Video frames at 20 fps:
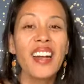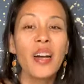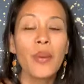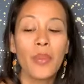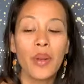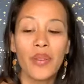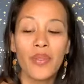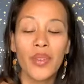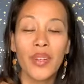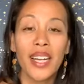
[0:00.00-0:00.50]

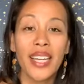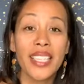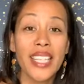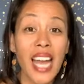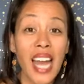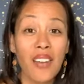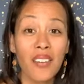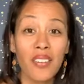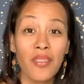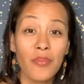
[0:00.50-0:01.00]
But if you guys
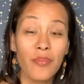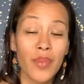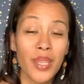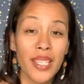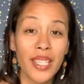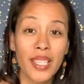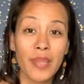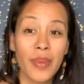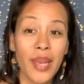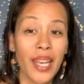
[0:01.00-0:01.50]
have a
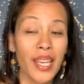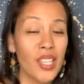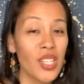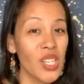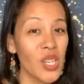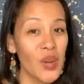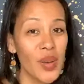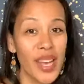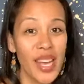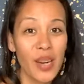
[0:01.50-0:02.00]
business page,
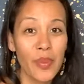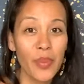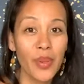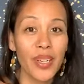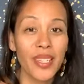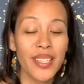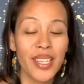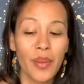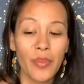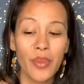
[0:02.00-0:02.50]
go ahead and put
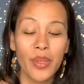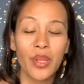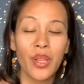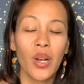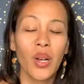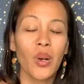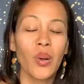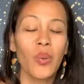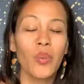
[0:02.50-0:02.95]
it down below.